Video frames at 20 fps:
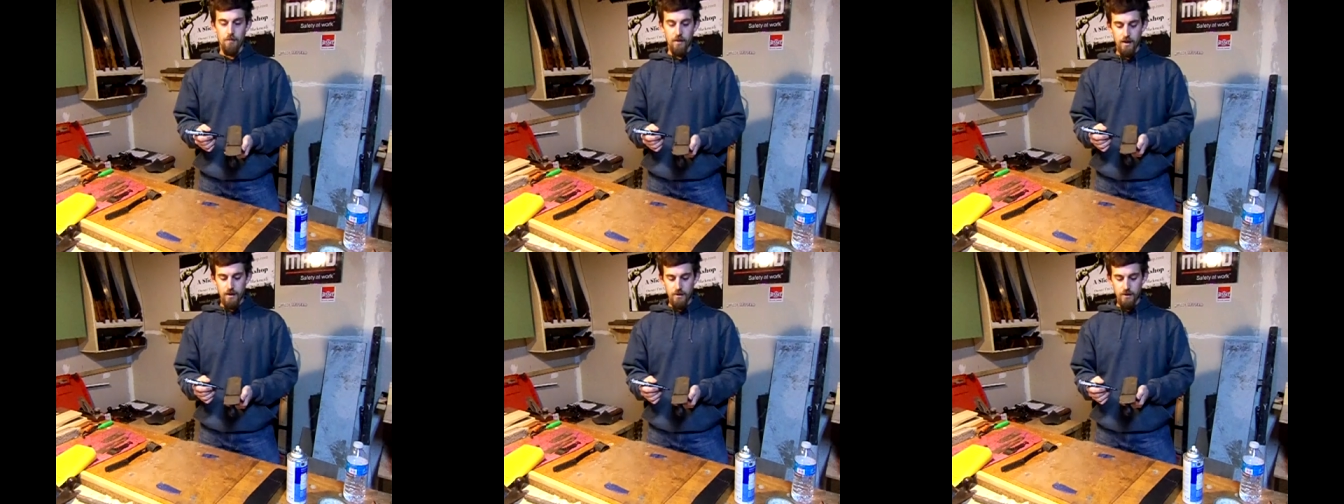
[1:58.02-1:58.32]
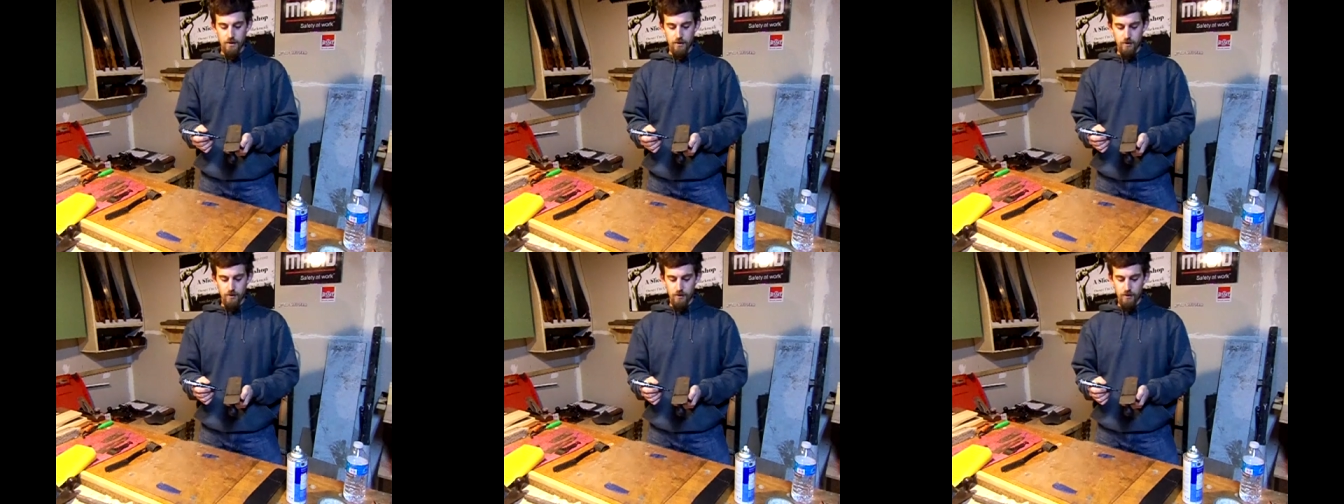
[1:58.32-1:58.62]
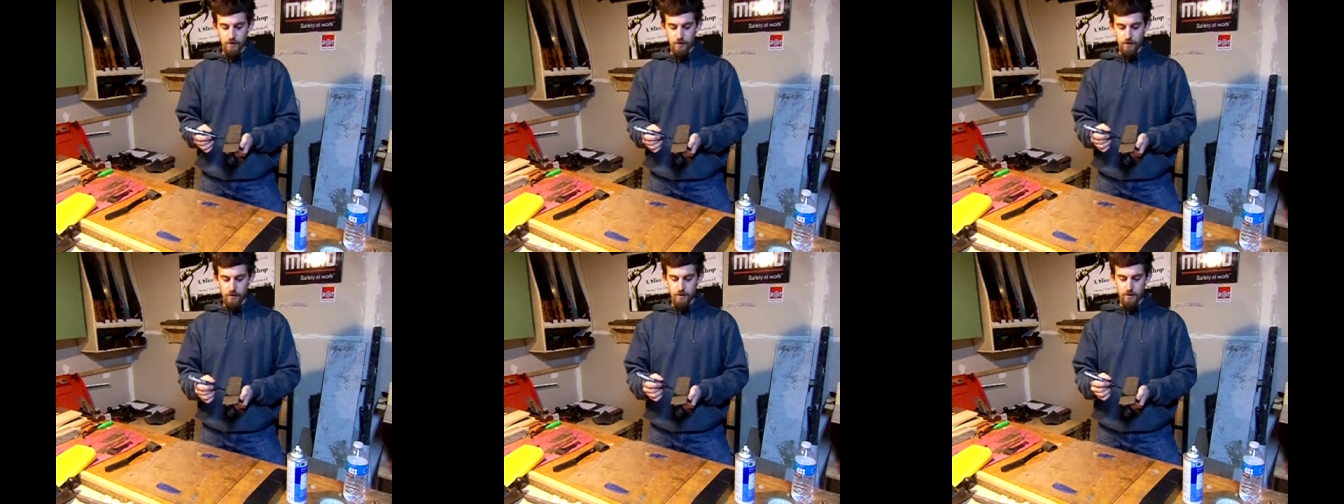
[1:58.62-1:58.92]
main
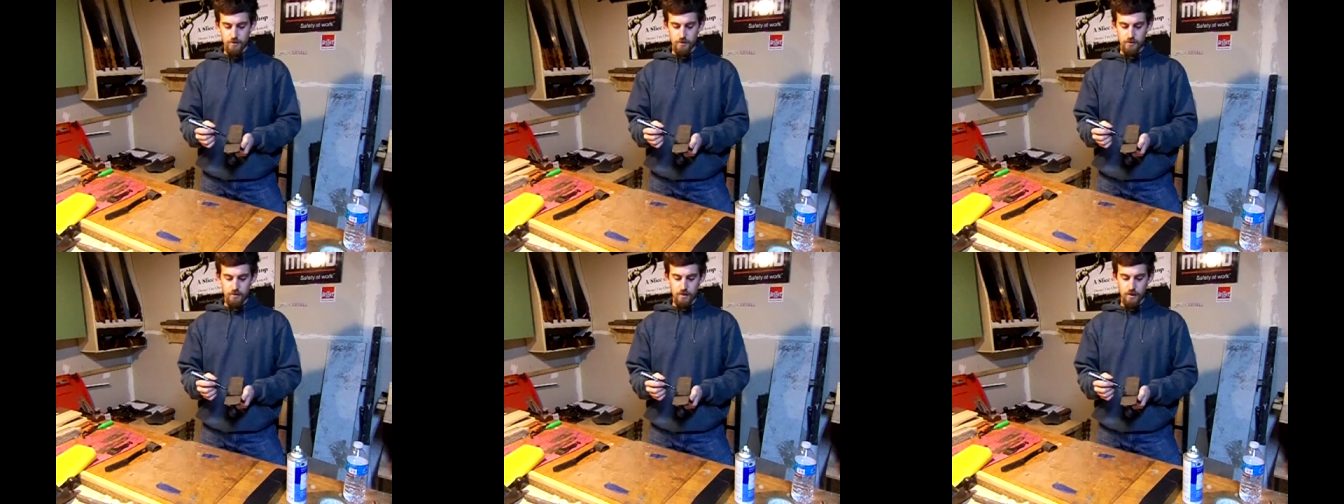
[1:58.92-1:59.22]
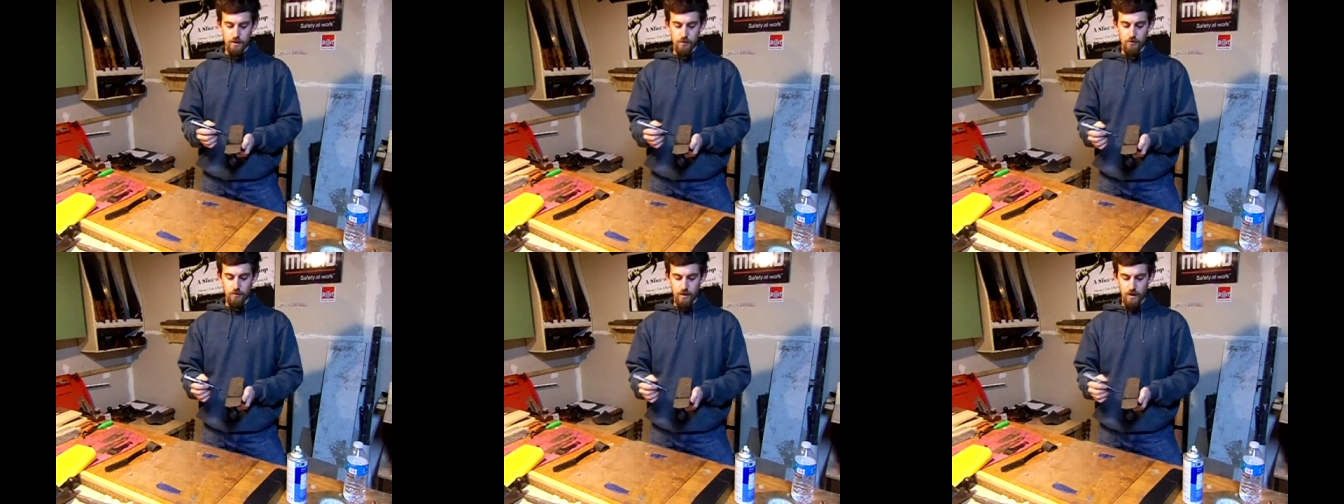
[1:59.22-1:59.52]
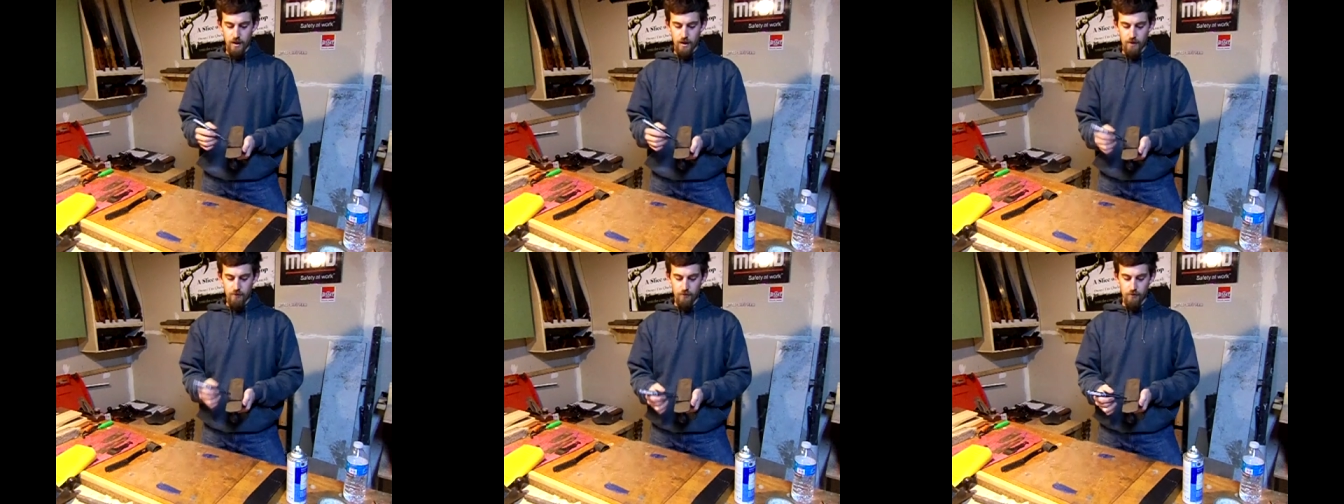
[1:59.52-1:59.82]
areas that you want to
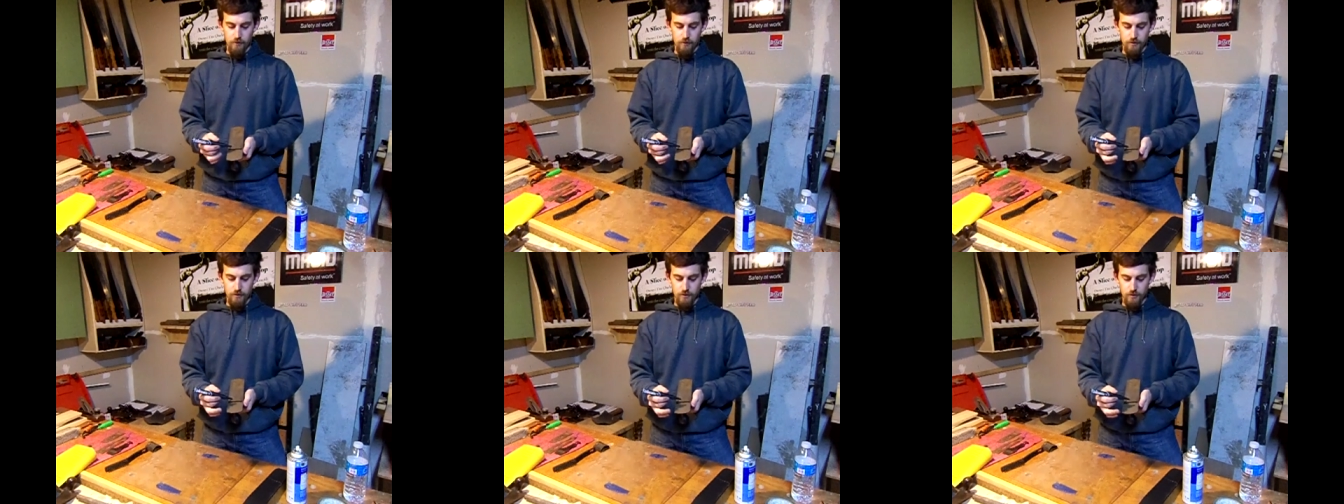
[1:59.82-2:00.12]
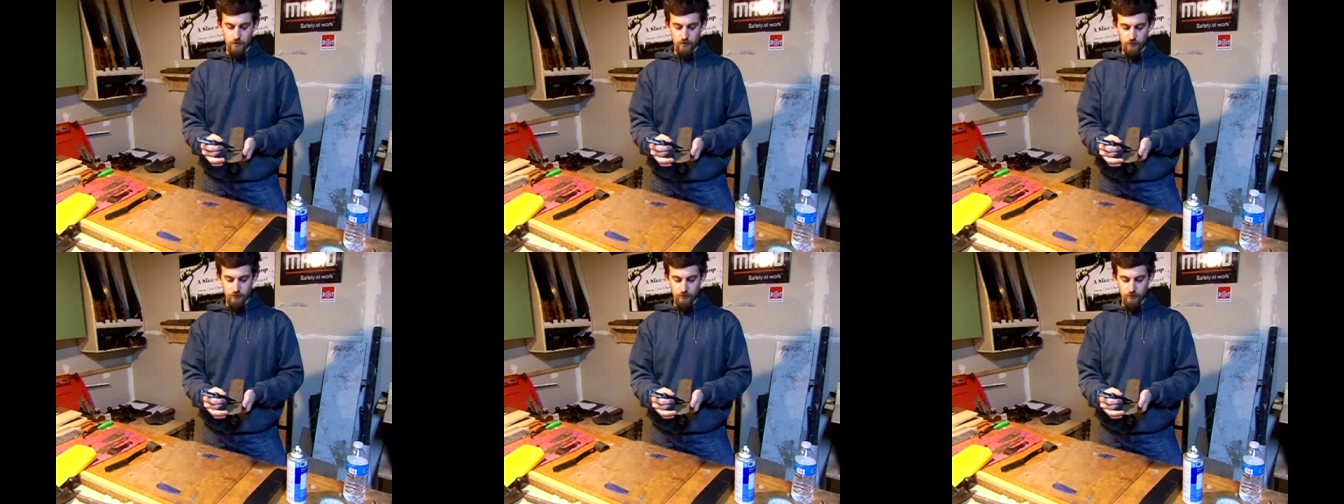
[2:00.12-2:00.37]
have your sole